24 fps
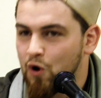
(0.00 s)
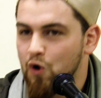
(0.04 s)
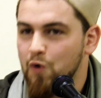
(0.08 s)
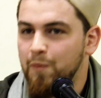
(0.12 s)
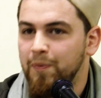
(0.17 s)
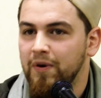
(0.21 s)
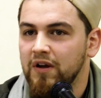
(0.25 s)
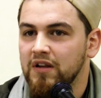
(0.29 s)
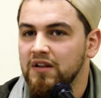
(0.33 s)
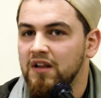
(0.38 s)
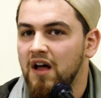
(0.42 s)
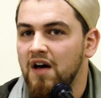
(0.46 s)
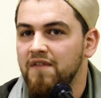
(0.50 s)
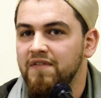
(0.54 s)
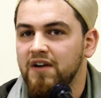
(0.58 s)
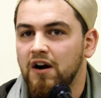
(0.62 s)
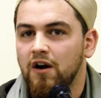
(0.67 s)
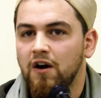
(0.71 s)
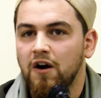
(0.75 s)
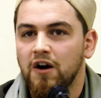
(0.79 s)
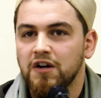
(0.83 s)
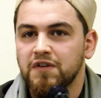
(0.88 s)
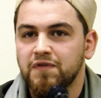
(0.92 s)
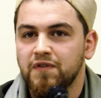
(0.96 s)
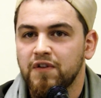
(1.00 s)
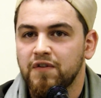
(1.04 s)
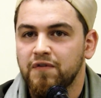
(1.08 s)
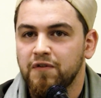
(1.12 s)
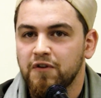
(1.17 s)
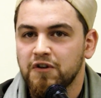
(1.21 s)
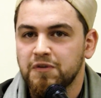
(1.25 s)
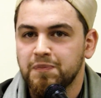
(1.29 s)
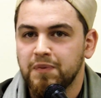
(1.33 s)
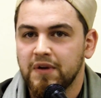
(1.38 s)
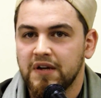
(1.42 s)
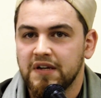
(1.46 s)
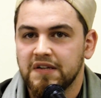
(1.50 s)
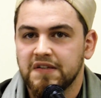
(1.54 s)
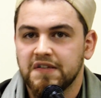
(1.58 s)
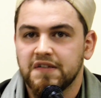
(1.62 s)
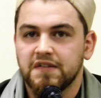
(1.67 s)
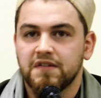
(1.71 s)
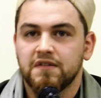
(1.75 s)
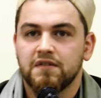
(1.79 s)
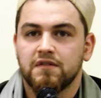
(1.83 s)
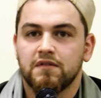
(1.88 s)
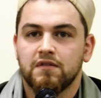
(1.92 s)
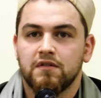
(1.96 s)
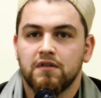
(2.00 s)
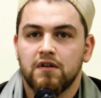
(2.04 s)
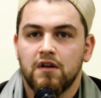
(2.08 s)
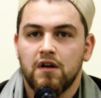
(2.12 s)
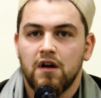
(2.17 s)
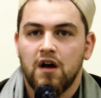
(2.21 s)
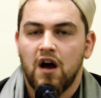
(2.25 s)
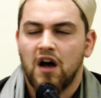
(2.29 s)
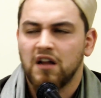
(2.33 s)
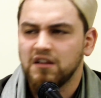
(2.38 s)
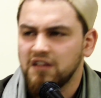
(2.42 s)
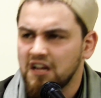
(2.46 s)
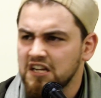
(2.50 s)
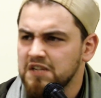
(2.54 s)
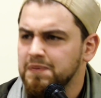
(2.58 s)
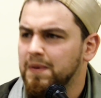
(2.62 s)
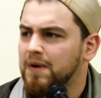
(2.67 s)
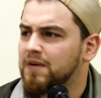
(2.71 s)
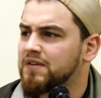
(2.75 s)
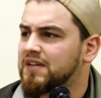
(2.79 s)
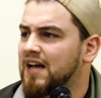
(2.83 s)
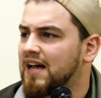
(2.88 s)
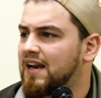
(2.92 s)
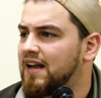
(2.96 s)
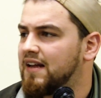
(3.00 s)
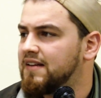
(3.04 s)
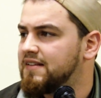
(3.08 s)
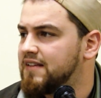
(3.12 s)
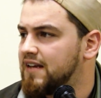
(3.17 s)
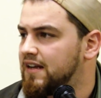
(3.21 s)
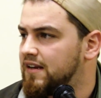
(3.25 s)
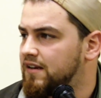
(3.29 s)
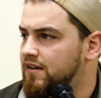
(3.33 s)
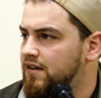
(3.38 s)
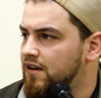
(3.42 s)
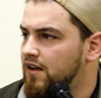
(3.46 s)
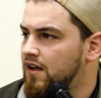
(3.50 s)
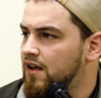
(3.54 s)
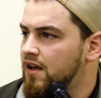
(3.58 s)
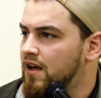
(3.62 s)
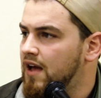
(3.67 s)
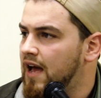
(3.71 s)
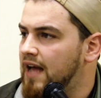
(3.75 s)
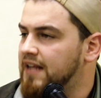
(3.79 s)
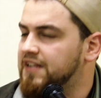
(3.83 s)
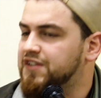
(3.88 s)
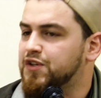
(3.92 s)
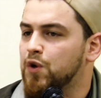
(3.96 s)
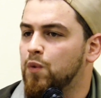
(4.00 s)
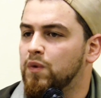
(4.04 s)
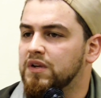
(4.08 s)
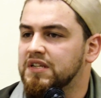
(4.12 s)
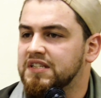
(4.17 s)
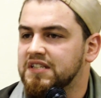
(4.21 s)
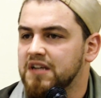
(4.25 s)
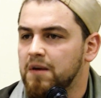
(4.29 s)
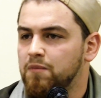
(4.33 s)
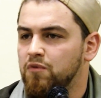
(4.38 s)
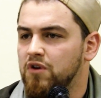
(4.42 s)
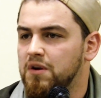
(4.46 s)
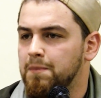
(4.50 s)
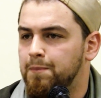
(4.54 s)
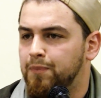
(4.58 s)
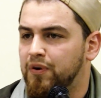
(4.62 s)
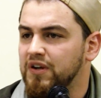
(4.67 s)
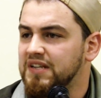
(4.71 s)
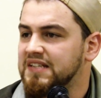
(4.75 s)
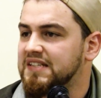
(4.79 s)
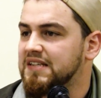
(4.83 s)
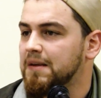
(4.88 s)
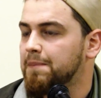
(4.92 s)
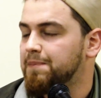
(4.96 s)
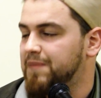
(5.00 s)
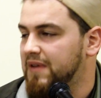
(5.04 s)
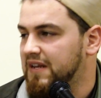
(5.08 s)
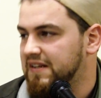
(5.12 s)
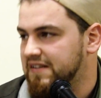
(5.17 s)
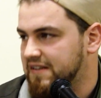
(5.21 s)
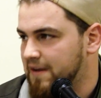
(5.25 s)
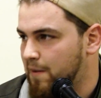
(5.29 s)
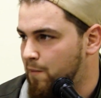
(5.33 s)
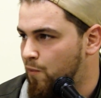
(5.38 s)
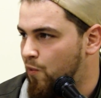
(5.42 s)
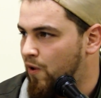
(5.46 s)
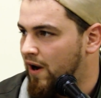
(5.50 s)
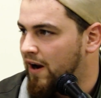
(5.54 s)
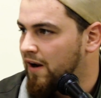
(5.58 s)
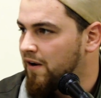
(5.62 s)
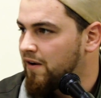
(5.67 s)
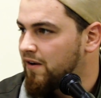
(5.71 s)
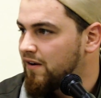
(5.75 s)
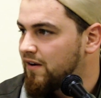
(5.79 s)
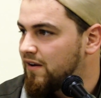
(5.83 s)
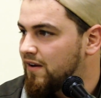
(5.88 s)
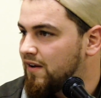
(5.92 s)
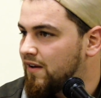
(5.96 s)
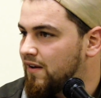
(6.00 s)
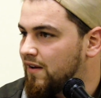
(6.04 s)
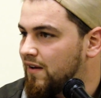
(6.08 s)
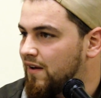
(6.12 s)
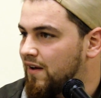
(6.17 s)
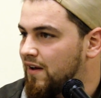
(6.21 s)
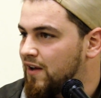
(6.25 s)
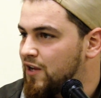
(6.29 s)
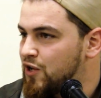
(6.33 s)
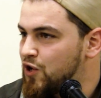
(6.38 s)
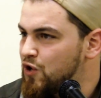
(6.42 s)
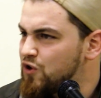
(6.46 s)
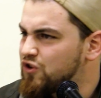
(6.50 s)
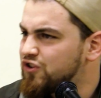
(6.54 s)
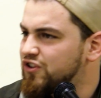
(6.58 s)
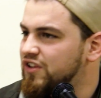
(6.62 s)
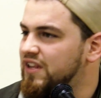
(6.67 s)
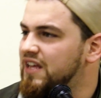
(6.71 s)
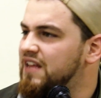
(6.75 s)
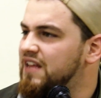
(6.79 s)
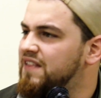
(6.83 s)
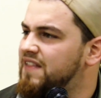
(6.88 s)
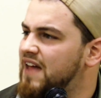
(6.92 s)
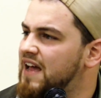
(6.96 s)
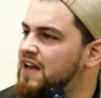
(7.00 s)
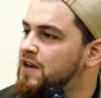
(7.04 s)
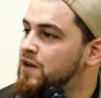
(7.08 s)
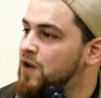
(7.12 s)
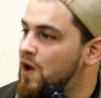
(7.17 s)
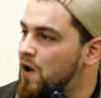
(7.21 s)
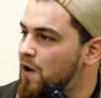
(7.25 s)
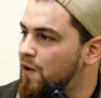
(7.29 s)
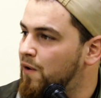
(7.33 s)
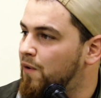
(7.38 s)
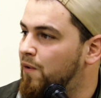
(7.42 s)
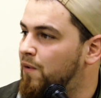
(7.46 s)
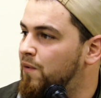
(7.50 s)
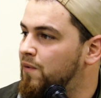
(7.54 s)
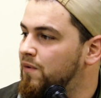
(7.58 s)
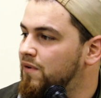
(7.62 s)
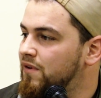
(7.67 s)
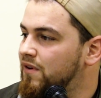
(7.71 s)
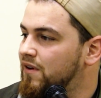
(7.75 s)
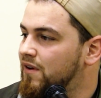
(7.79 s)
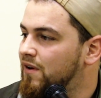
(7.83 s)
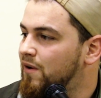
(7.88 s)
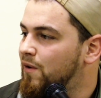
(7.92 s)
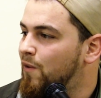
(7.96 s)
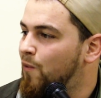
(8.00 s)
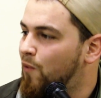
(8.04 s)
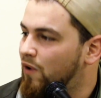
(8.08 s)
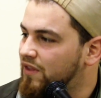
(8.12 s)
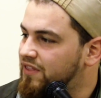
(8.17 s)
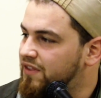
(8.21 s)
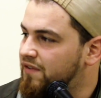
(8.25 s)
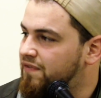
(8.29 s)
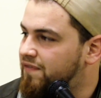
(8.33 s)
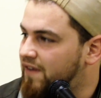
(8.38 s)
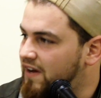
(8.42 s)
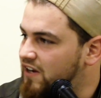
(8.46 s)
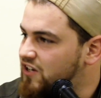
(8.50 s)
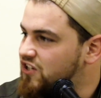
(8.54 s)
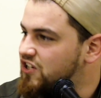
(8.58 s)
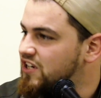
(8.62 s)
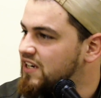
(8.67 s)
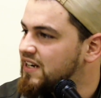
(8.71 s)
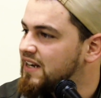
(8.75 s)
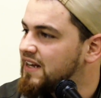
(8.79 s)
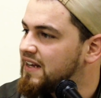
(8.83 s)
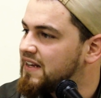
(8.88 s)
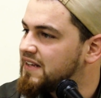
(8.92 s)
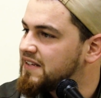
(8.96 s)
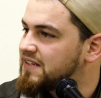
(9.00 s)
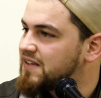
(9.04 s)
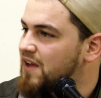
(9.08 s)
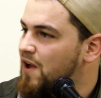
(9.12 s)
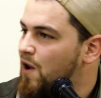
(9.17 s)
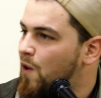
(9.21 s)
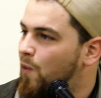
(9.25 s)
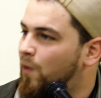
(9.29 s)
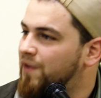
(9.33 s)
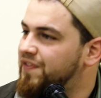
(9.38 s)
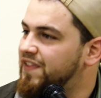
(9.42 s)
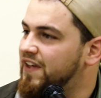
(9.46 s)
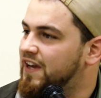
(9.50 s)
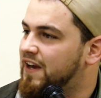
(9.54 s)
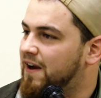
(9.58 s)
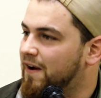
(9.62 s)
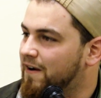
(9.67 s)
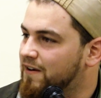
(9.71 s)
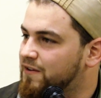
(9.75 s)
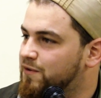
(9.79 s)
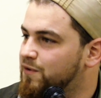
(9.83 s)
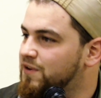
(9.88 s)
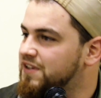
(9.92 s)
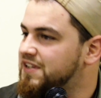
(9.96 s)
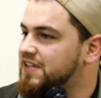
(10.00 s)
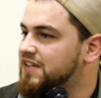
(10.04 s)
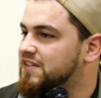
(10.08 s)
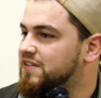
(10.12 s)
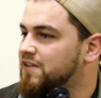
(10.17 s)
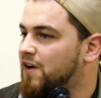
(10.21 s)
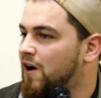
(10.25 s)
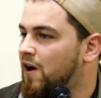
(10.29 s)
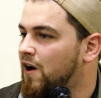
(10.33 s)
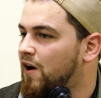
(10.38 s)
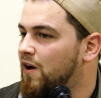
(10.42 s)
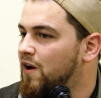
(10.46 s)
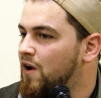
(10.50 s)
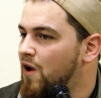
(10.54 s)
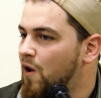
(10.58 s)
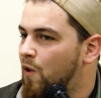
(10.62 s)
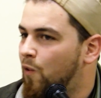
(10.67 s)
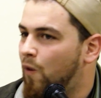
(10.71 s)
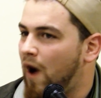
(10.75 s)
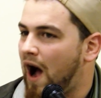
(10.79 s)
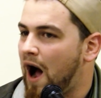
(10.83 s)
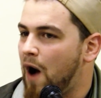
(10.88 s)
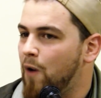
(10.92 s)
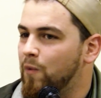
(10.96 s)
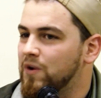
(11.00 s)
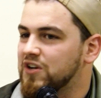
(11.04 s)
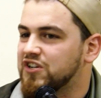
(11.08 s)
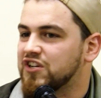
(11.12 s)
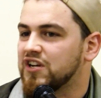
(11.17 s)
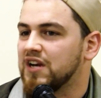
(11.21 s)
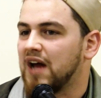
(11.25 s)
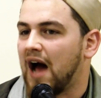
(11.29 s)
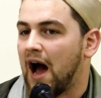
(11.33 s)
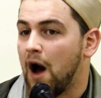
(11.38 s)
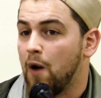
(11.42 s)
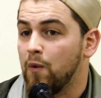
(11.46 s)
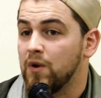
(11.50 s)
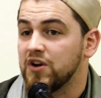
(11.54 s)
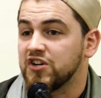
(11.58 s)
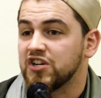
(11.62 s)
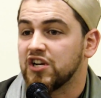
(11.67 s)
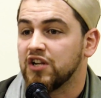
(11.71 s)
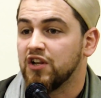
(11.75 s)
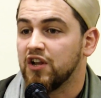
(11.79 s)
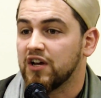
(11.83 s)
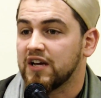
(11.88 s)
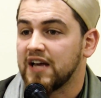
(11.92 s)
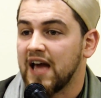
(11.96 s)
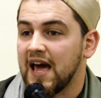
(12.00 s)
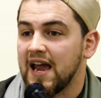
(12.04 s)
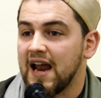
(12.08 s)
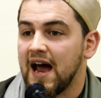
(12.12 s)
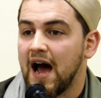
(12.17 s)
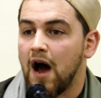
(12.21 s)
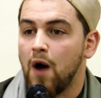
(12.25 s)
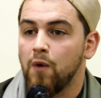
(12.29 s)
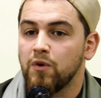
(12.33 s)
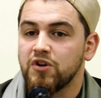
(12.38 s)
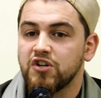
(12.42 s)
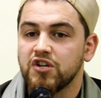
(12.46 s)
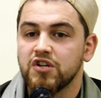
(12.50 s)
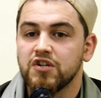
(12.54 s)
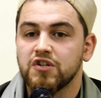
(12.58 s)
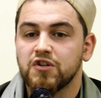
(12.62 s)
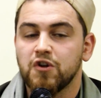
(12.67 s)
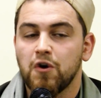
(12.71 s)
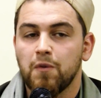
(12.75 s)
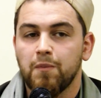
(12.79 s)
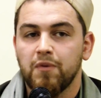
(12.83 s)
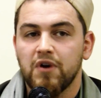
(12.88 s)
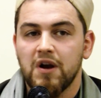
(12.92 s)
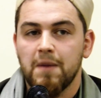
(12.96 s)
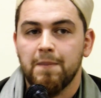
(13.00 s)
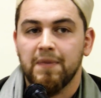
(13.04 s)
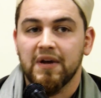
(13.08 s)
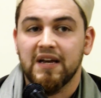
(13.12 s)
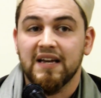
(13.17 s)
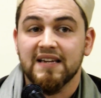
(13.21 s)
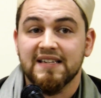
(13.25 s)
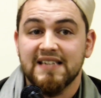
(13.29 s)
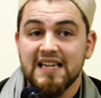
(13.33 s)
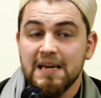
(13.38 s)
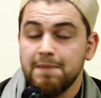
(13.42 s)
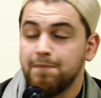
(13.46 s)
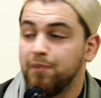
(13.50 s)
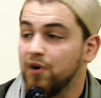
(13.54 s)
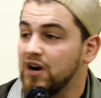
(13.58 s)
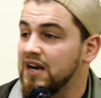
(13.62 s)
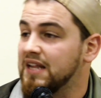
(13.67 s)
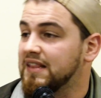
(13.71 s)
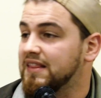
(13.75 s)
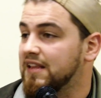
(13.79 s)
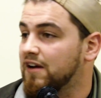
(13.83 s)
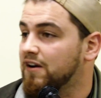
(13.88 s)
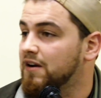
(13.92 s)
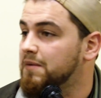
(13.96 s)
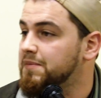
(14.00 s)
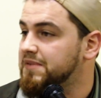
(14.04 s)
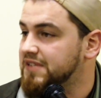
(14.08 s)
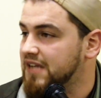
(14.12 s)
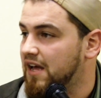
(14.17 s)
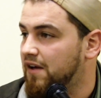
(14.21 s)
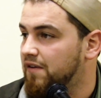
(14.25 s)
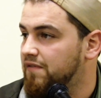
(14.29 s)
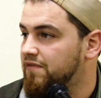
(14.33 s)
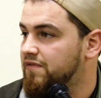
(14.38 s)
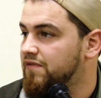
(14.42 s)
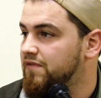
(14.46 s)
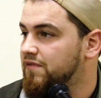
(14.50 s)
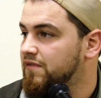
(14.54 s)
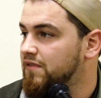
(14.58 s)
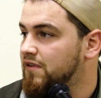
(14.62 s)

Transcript: Who put love in our hearts for the first place? Allah subhanahu wa ta'ala did. And so when someone puts something somewhere, usually they know what the function is, what the characteristics are, how we should look at it, how we should interpret it, because He put it there Himself.